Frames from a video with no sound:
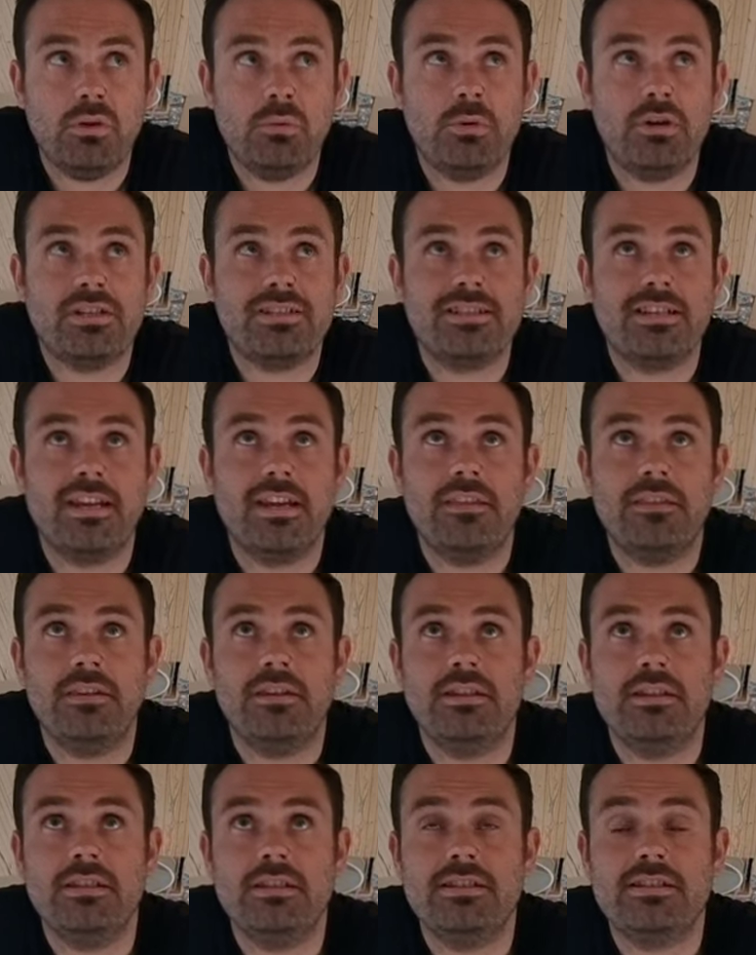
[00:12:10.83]
We wanted to get
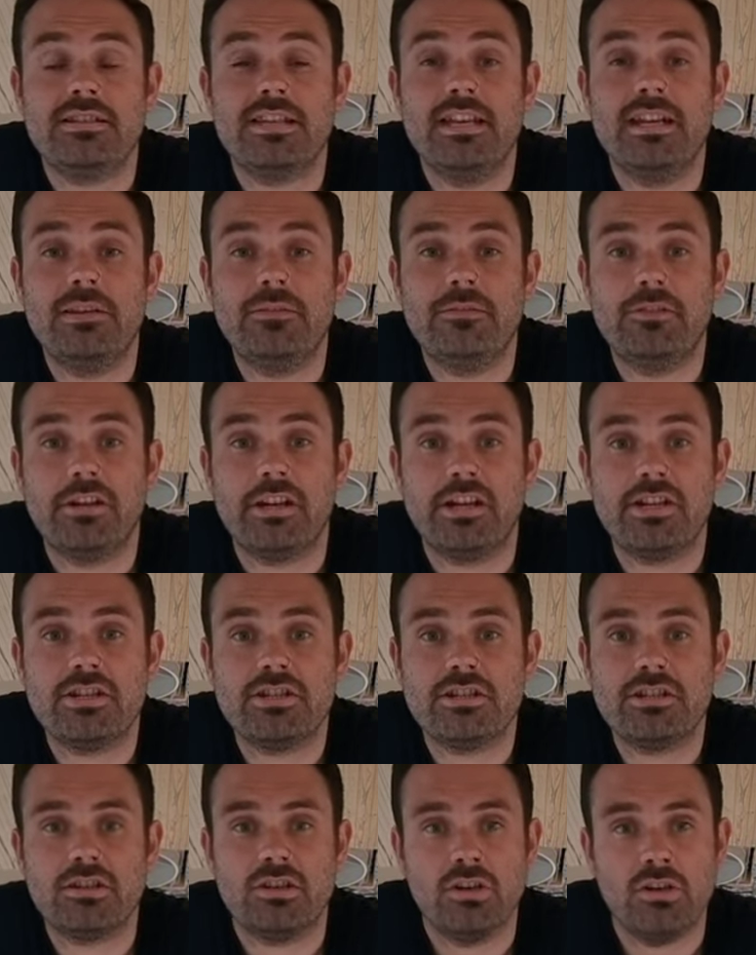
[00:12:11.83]
the ceiling
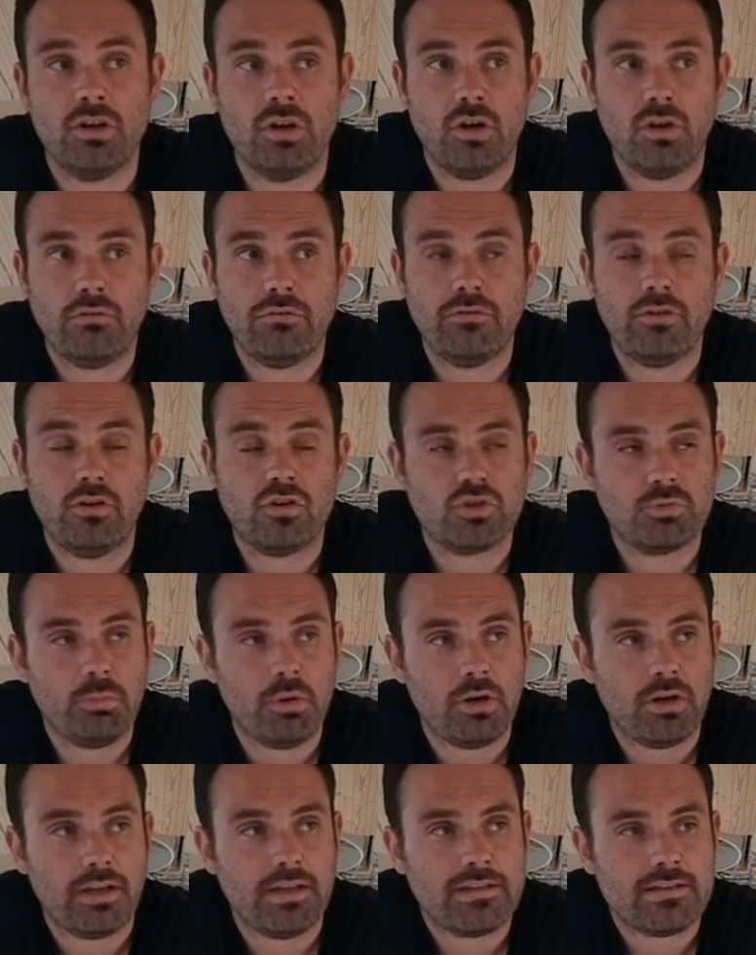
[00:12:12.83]
finished and all four
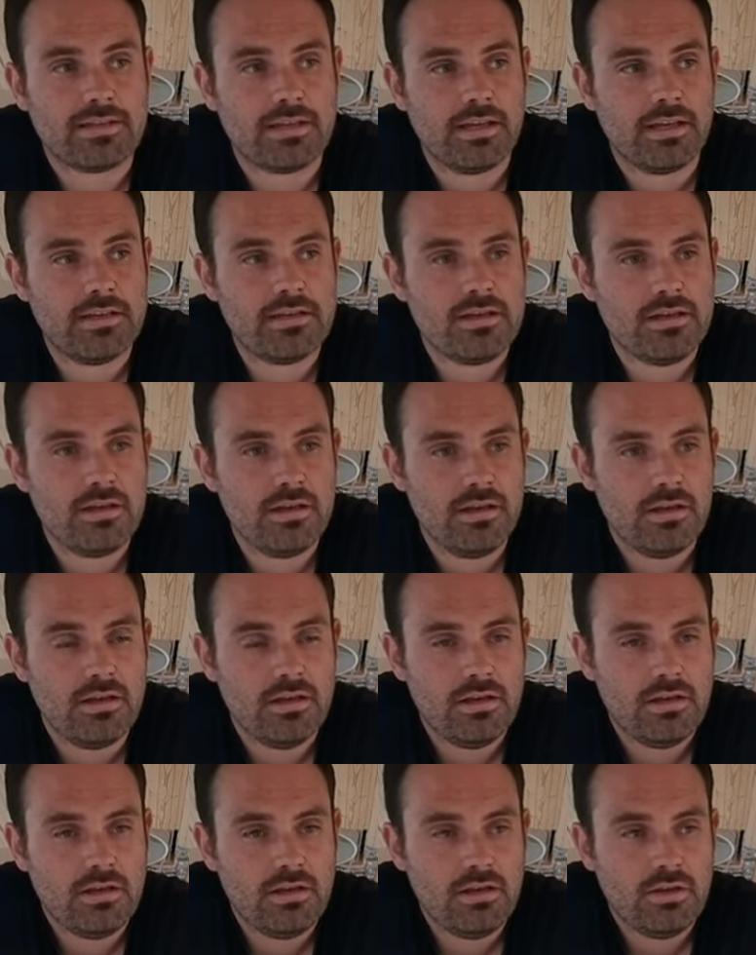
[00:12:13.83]
spotlights in.
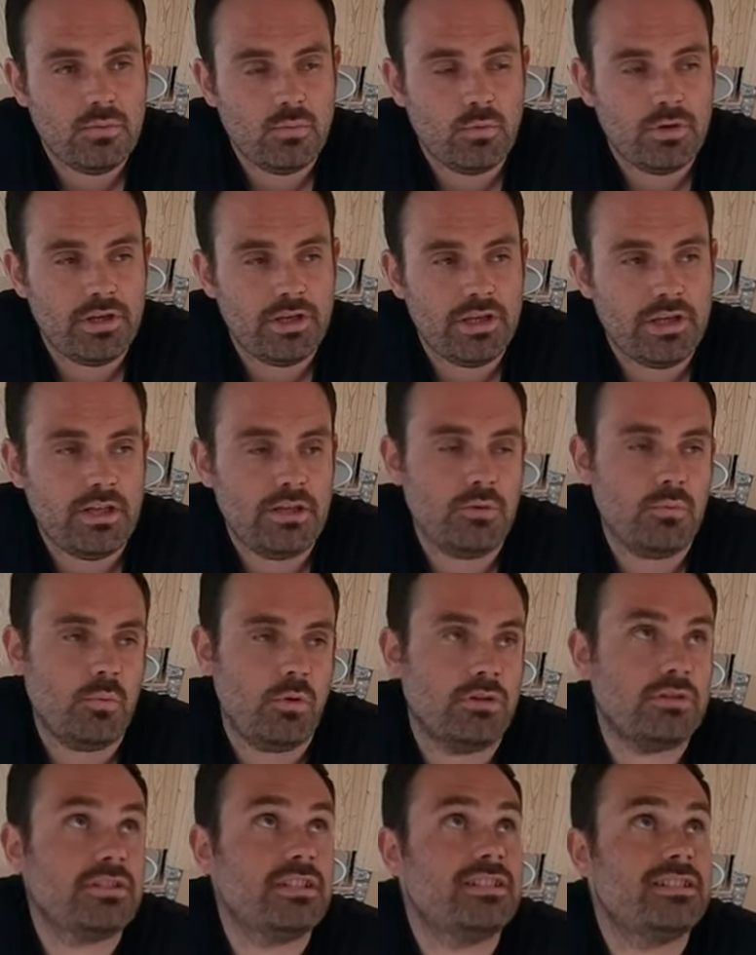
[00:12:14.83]
We
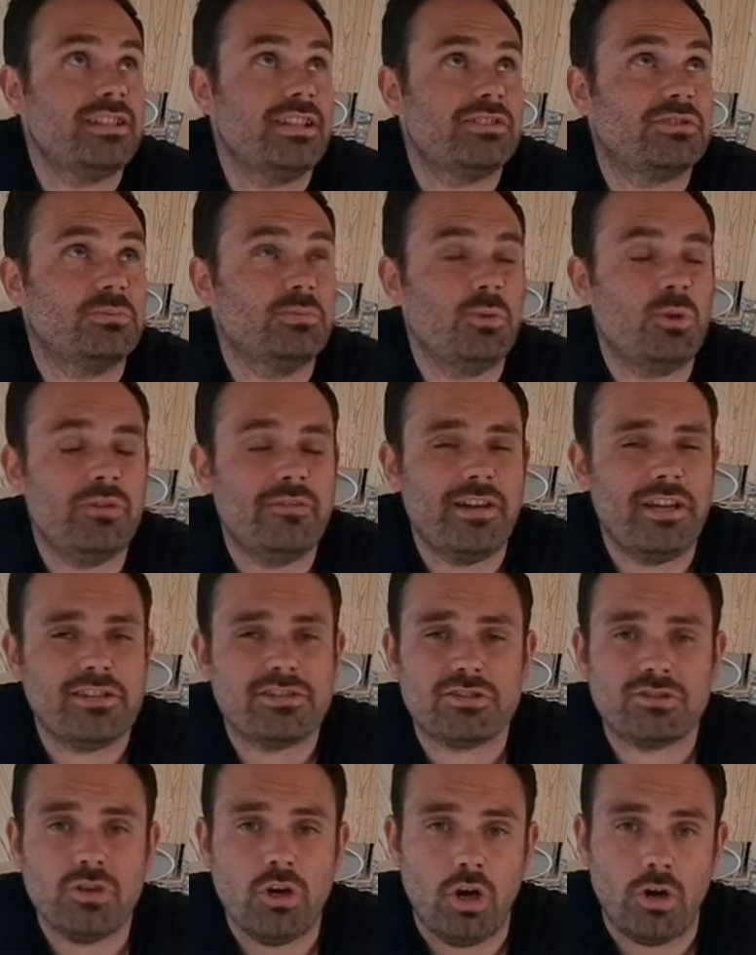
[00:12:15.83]
wanted to get some overhead
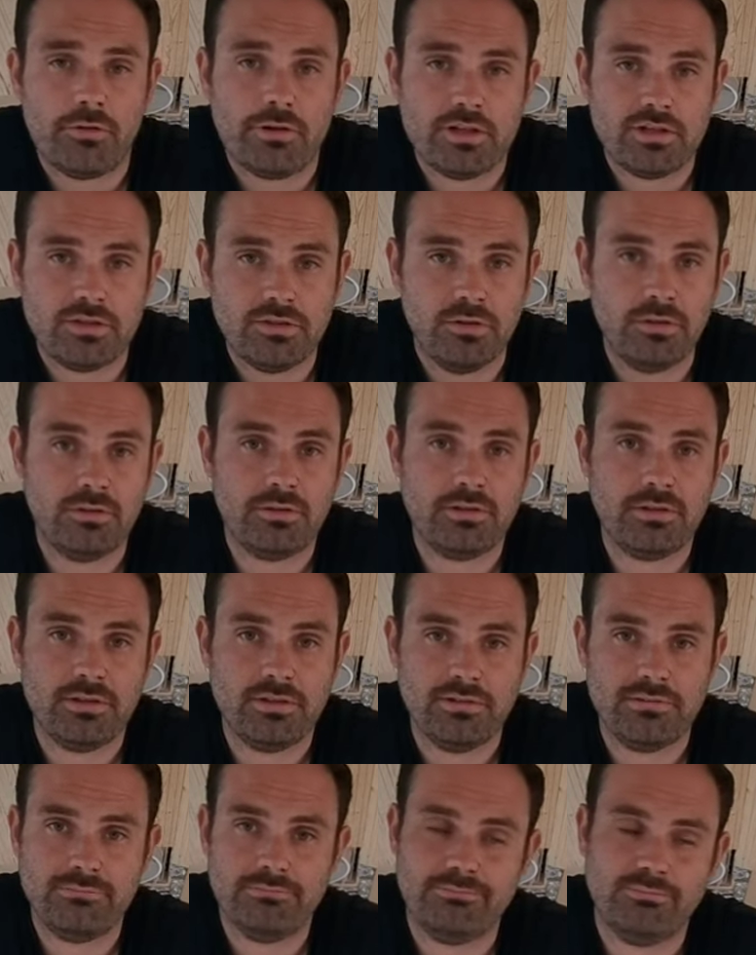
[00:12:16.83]
storage done.
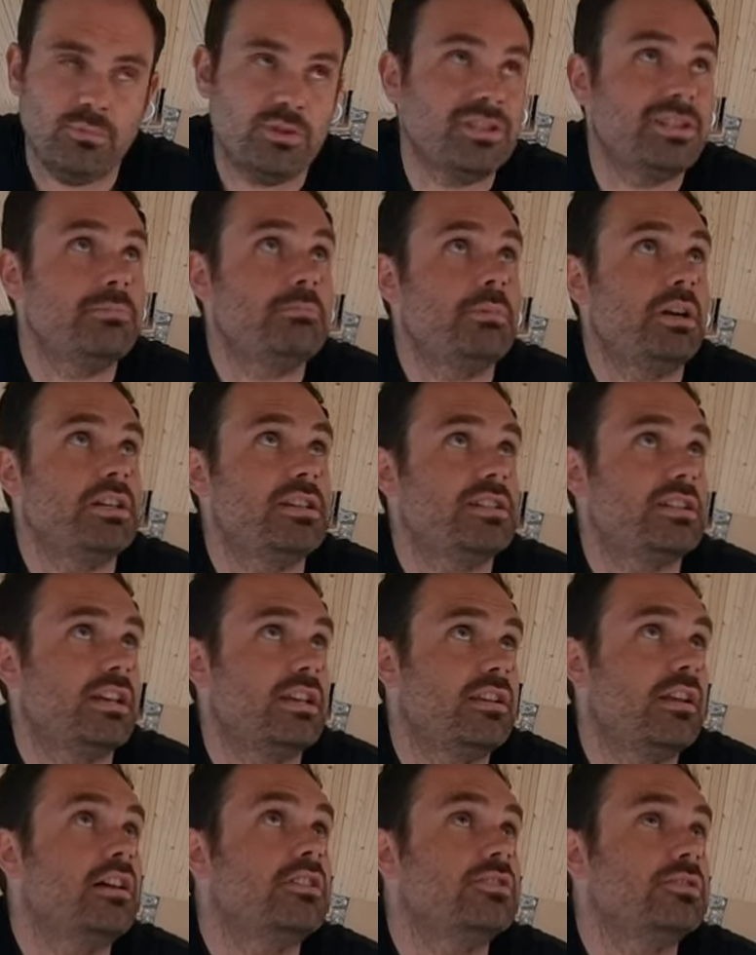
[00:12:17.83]
We didn't manage to
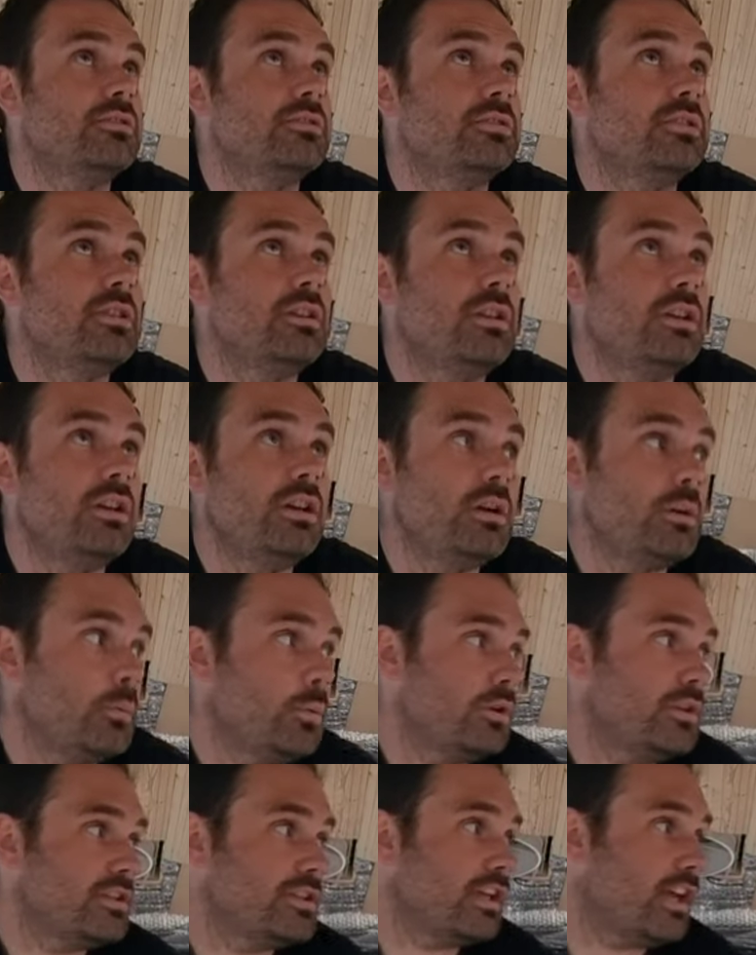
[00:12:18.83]
get that done. We
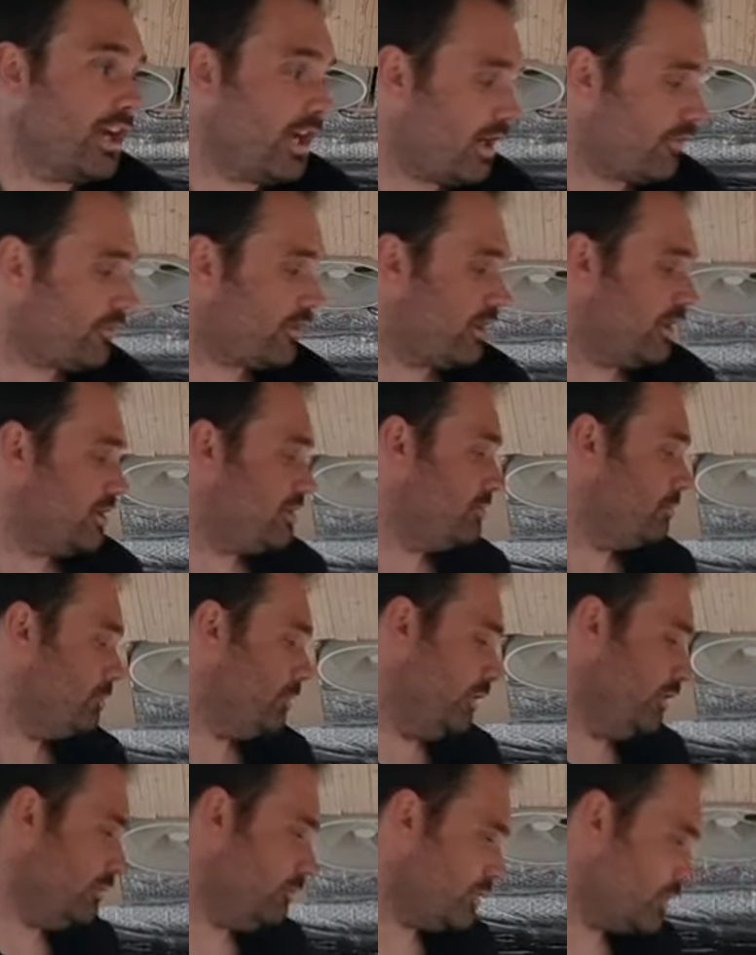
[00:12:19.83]
wanted to get half the kitchen
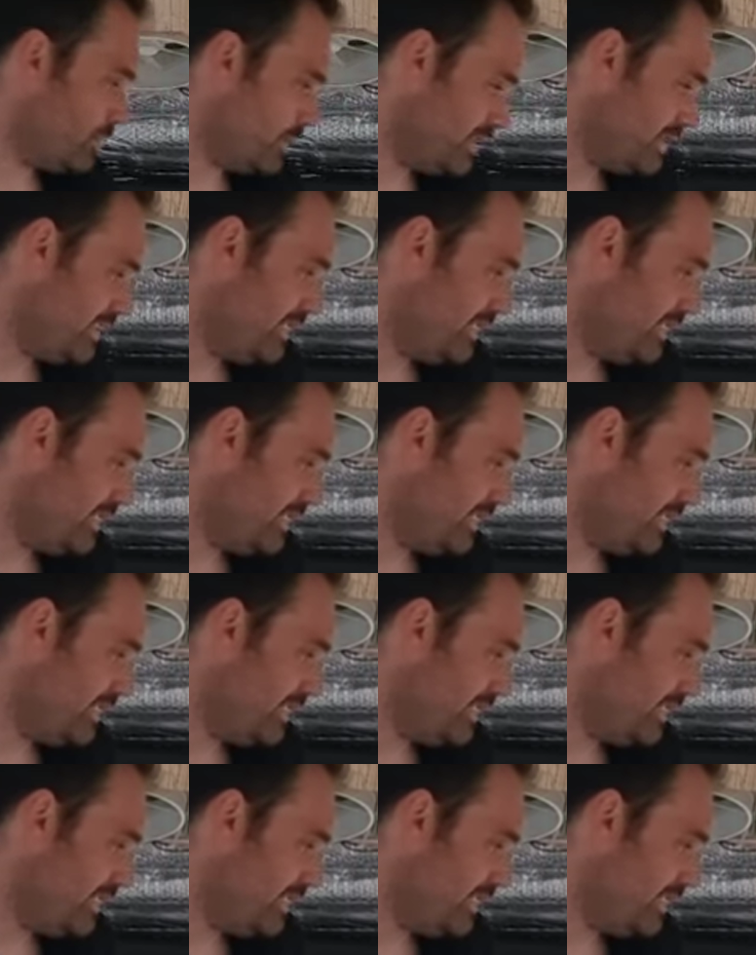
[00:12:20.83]
built, which we